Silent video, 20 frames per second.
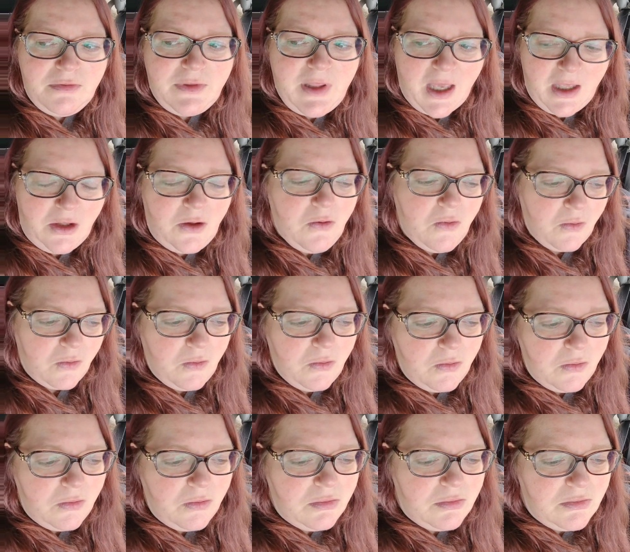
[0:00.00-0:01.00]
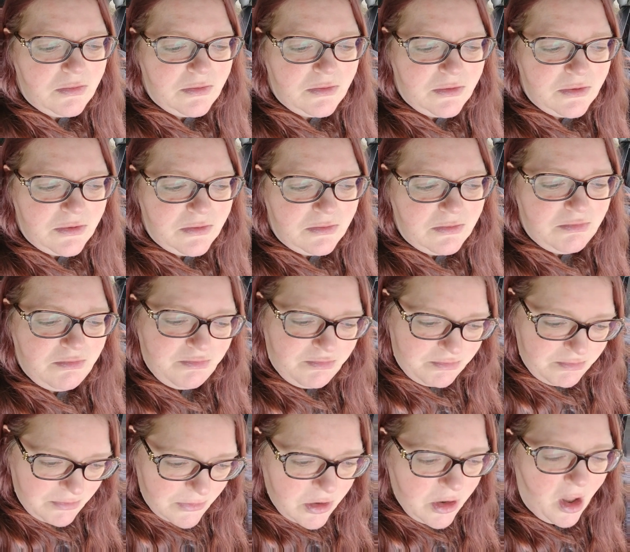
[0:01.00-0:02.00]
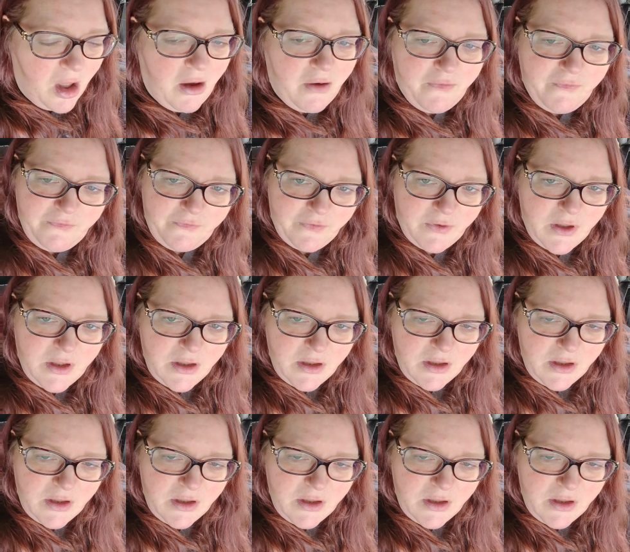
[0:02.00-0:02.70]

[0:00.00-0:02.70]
that you love,